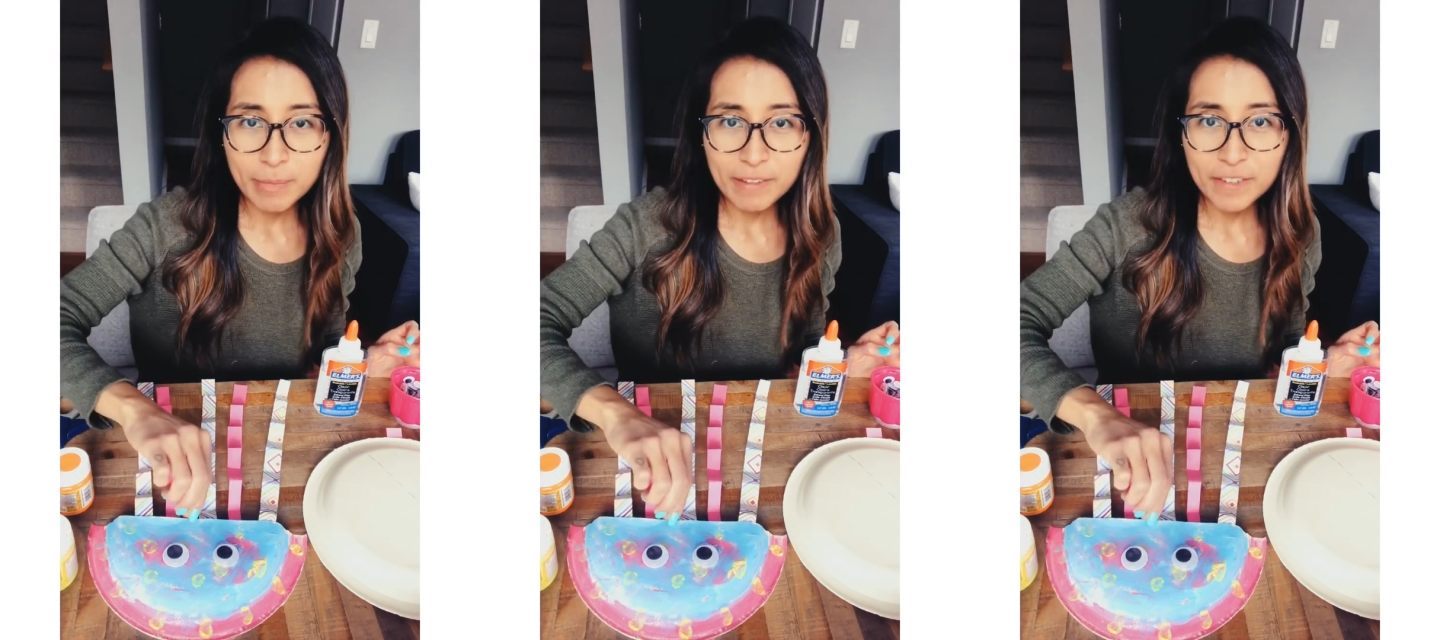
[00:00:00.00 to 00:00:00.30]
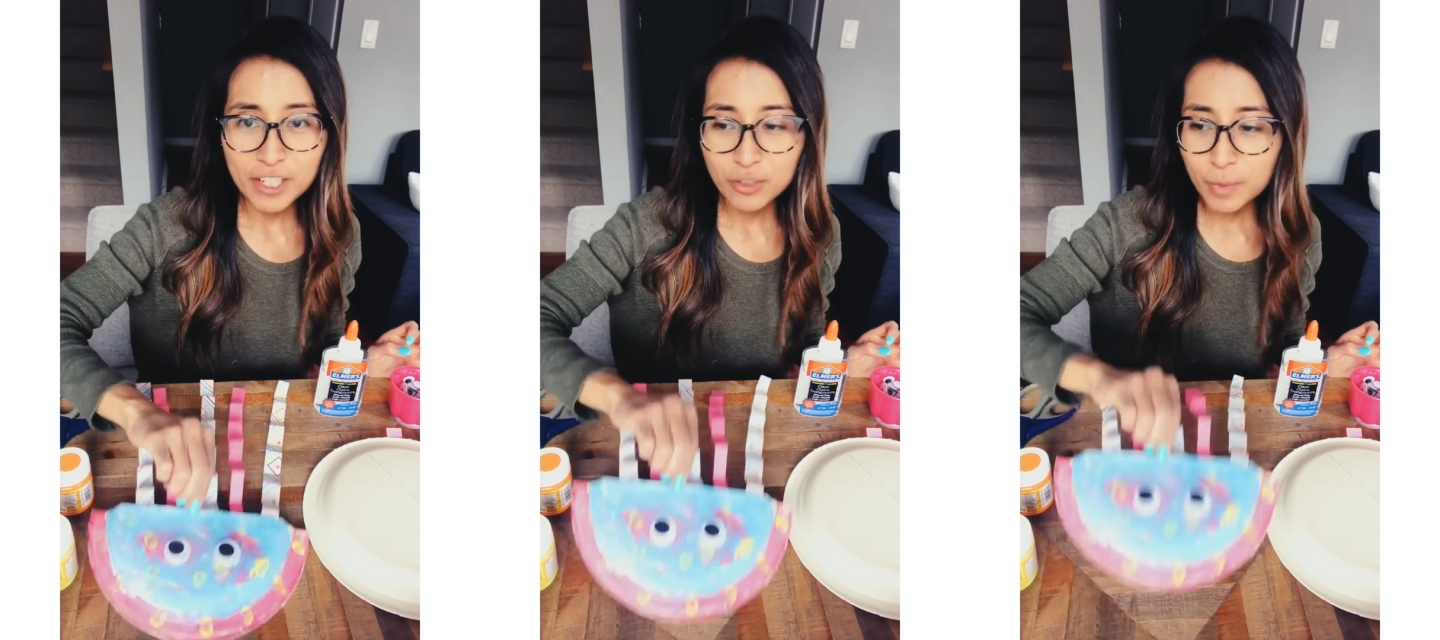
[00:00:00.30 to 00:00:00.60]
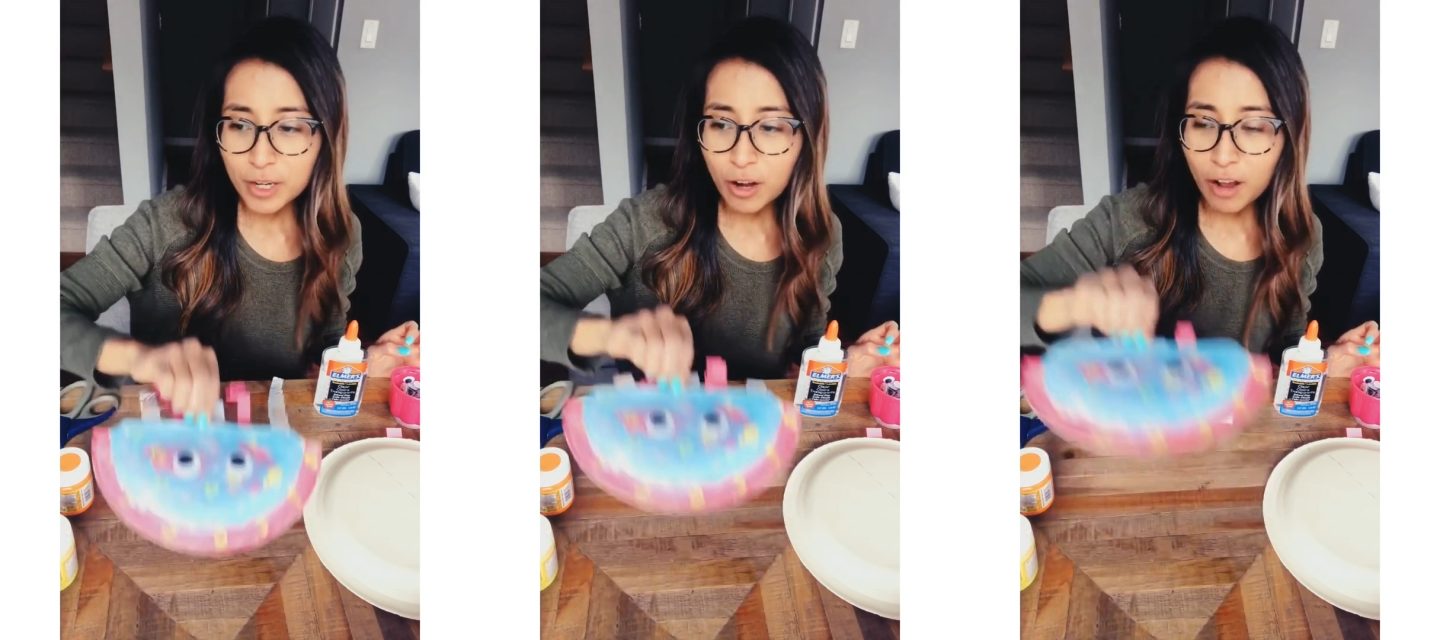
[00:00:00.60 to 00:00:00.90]
finished one
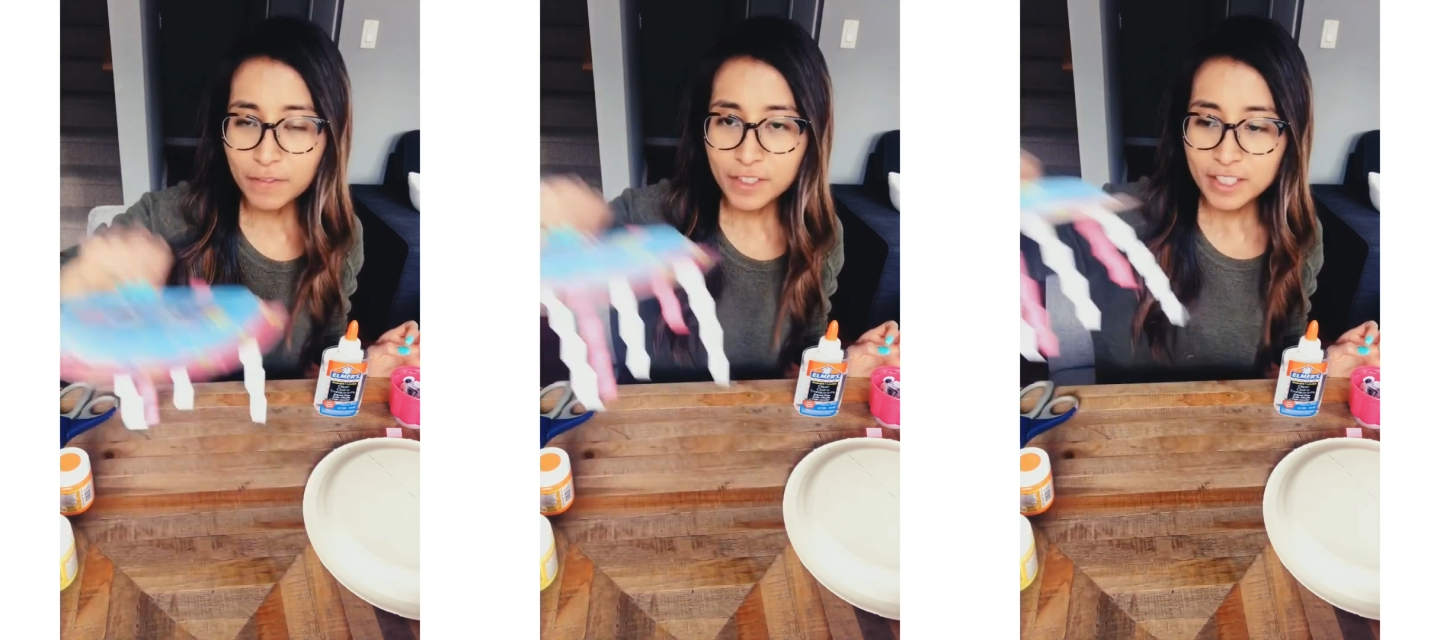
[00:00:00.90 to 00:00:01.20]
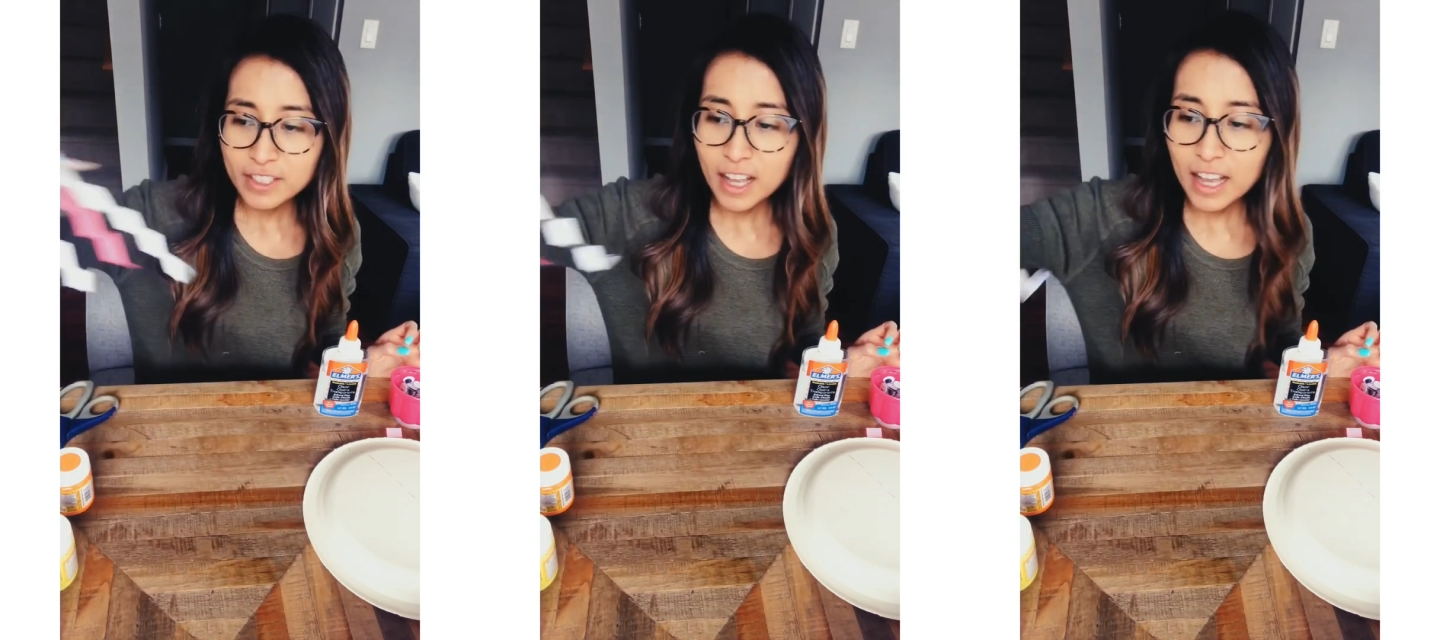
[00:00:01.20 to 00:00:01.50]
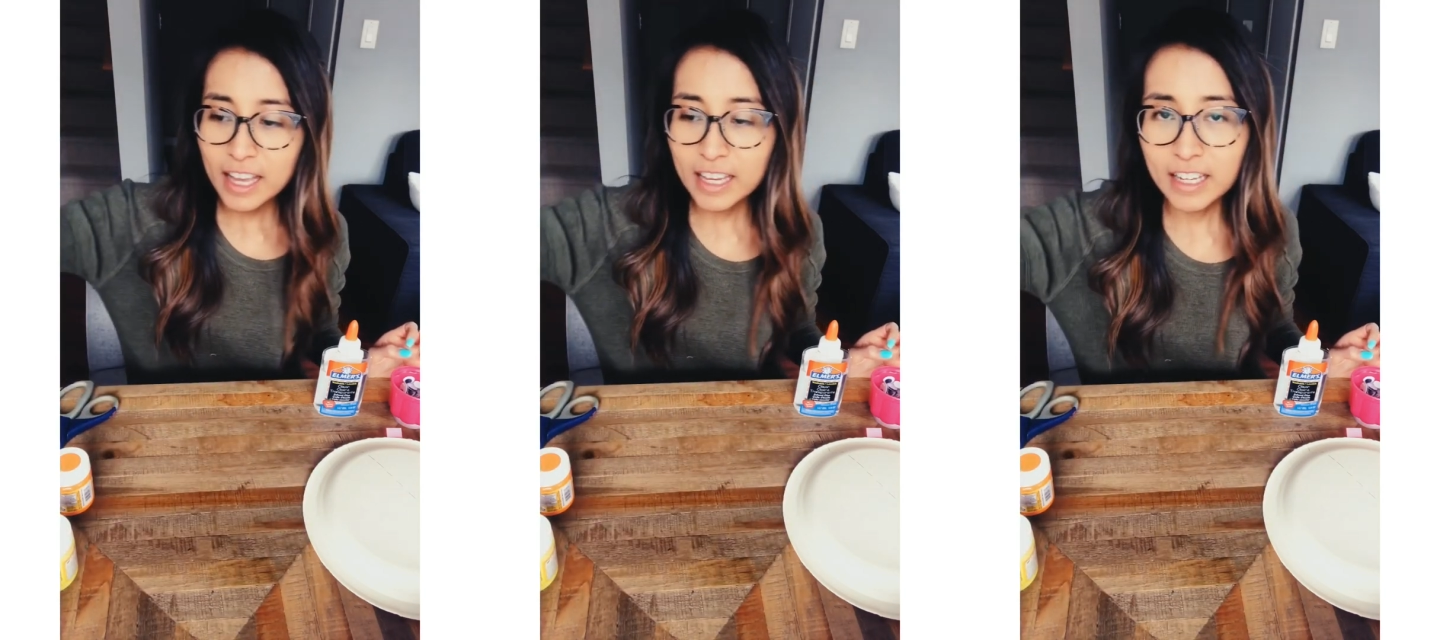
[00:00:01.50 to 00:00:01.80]
off to the
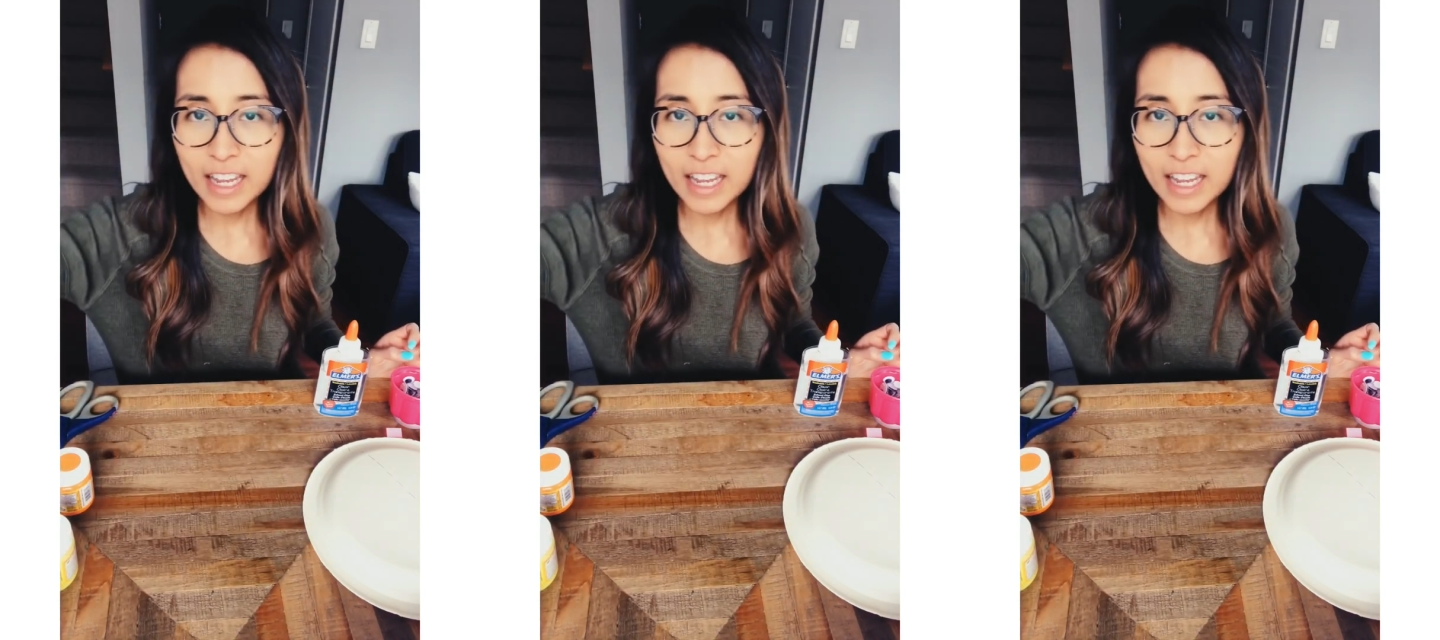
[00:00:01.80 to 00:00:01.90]
side,